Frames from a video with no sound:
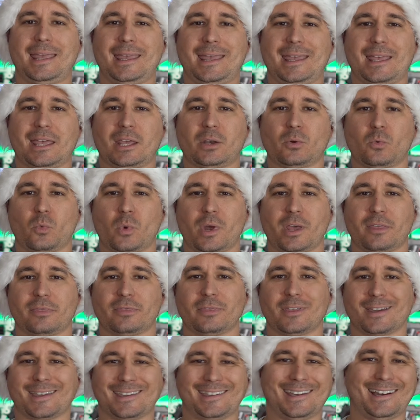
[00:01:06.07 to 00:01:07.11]
in with
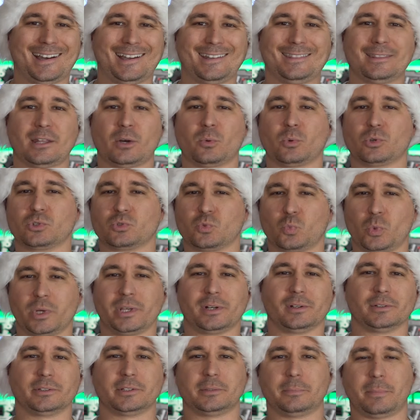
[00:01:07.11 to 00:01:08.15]
the gun that was
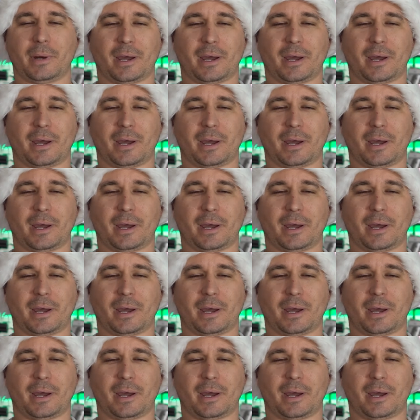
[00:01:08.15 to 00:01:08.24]
wielded